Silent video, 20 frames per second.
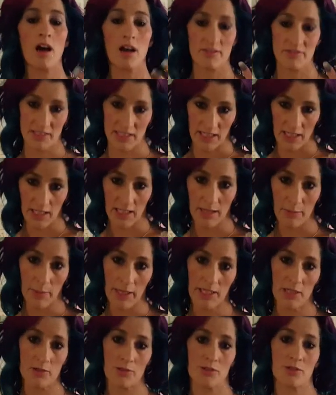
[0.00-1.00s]
I've seen it in
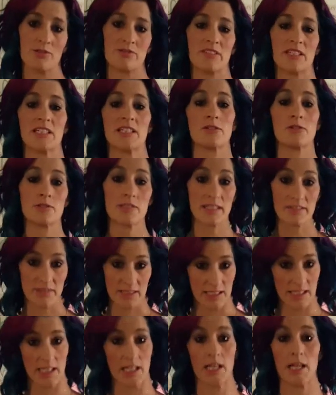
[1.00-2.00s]
my YouTube videos, I've
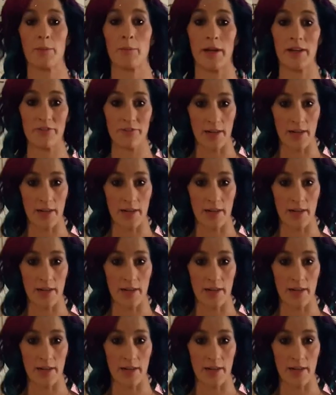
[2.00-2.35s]
seen it in my